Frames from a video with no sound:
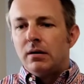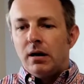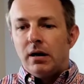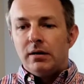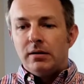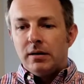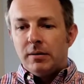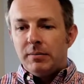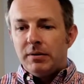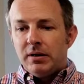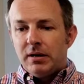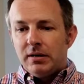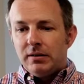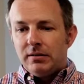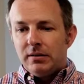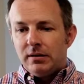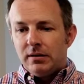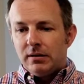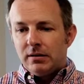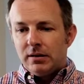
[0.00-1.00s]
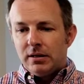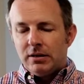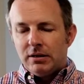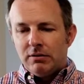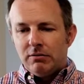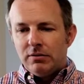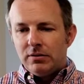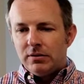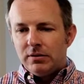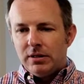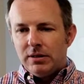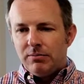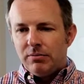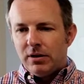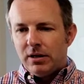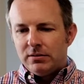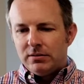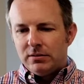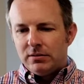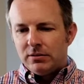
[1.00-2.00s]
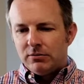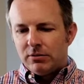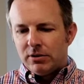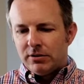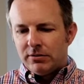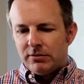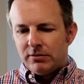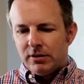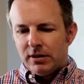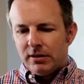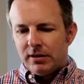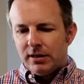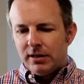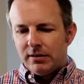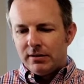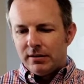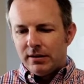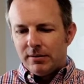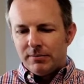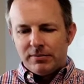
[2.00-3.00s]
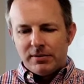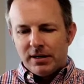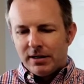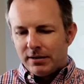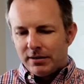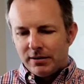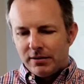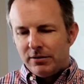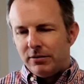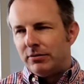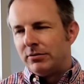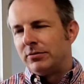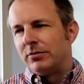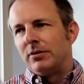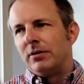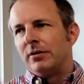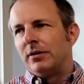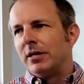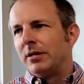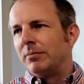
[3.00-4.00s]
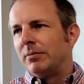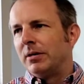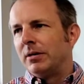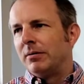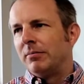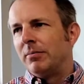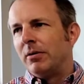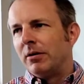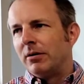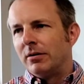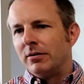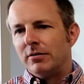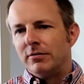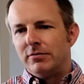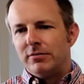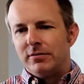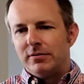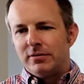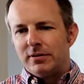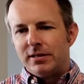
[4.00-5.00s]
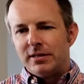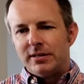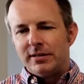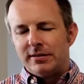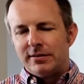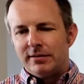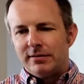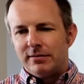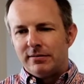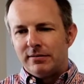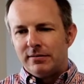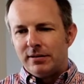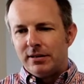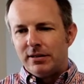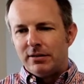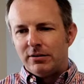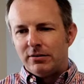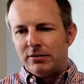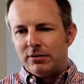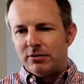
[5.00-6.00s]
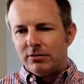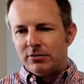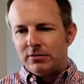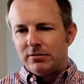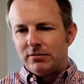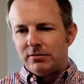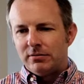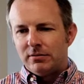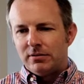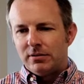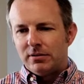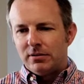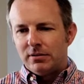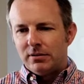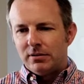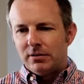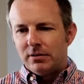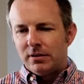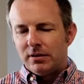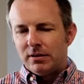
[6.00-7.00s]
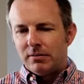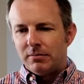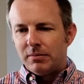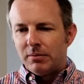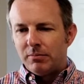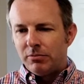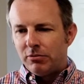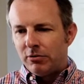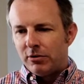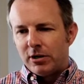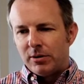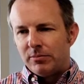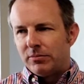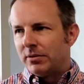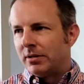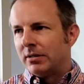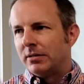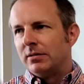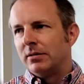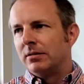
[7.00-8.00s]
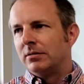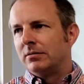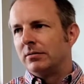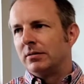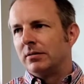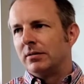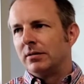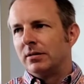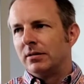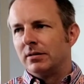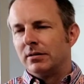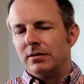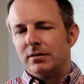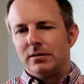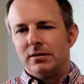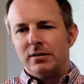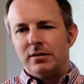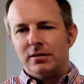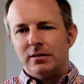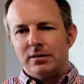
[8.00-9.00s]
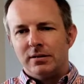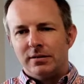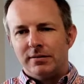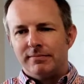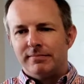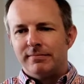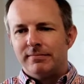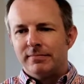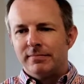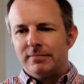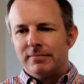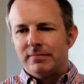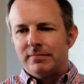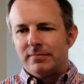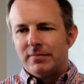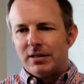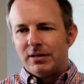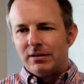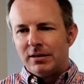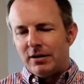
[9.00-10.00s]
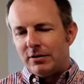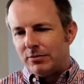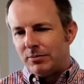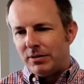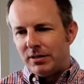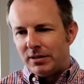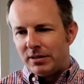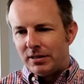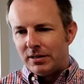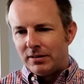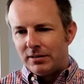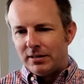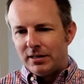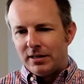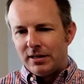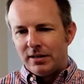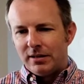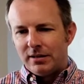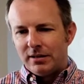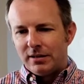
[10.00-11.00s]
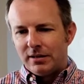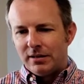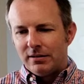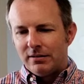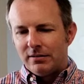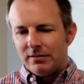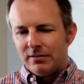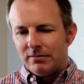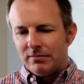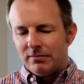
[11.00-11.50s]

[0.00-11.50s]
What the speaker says: I mean, I think it was a neat process to work through. I'm technical, so I like being a part of, those programs like this. I think it allows me to kind of dig in and get